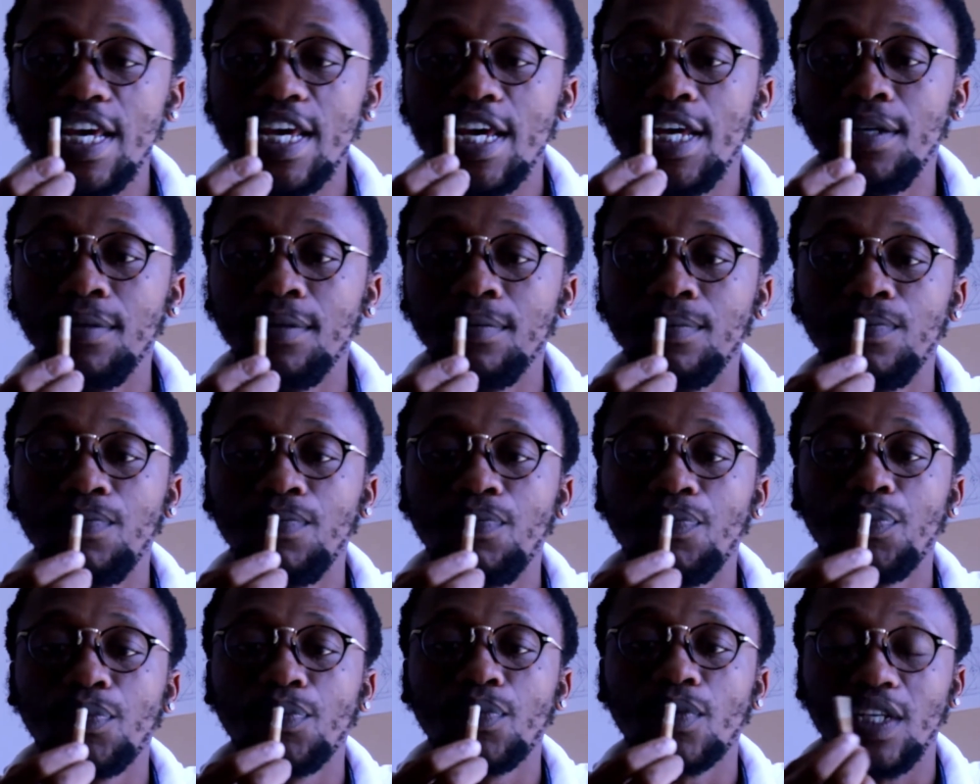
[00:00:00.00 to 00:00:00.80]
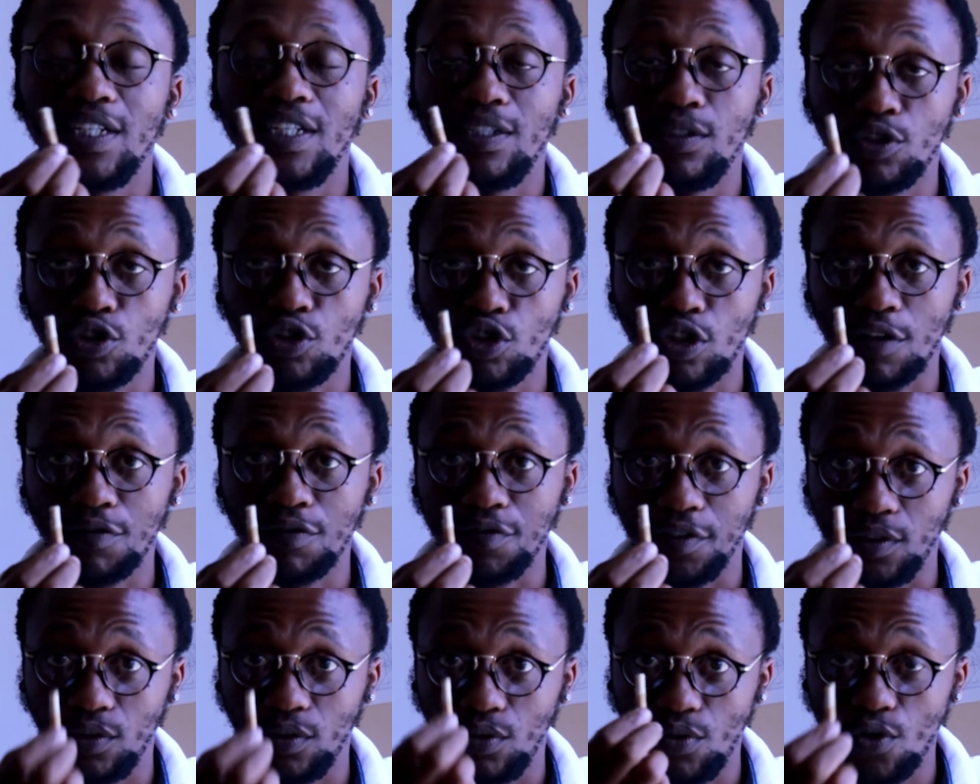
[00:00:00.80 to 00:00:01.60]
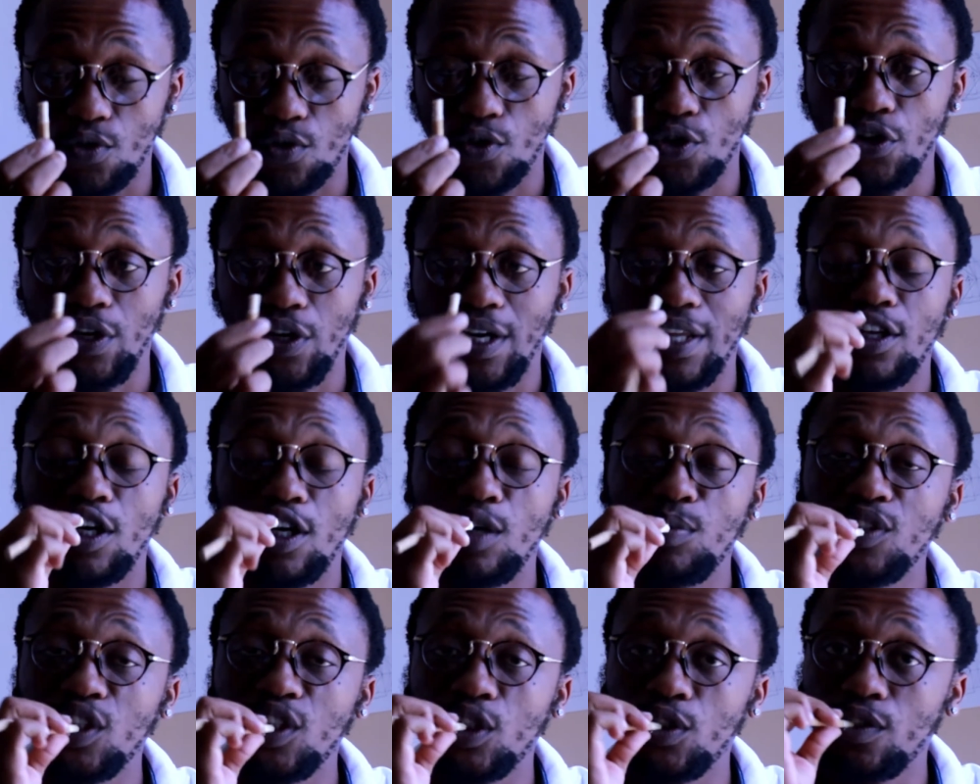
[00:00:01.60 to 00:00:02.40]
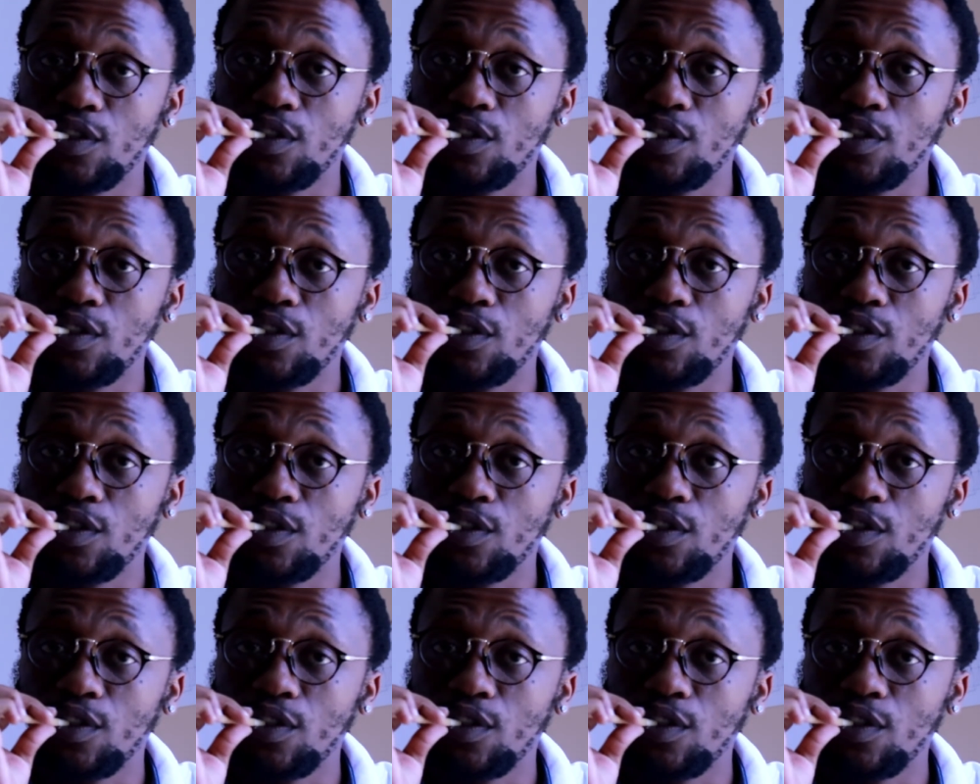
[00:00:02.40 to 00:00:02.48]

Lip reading: then it'll soften. Or your other option is